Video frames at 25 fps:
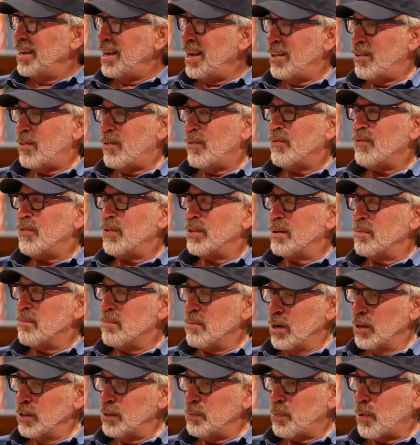It's, for the
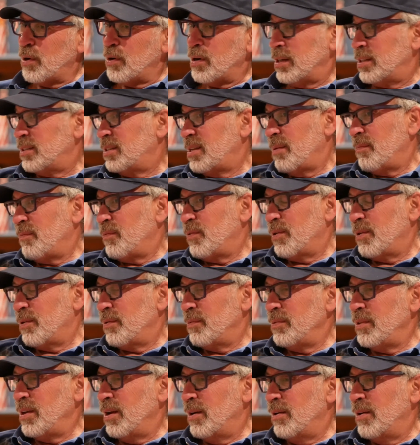most part, except
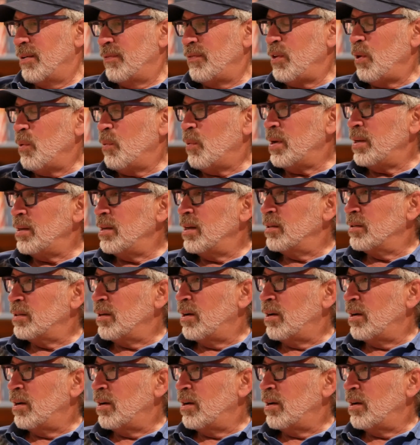for a few windows